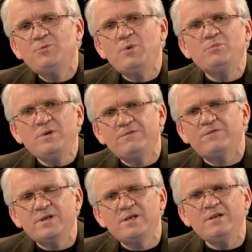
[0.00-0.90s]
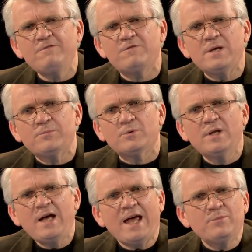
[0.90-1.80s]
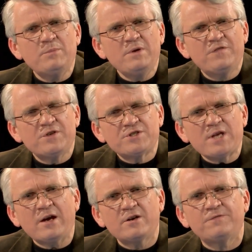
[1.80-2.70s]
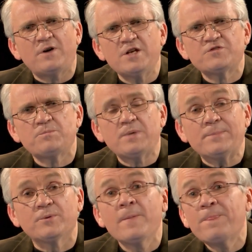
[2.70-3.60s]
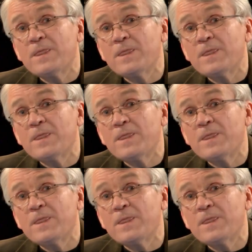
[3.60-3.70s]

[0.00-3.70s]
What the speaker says: when we forgive people and when we sacrifice for people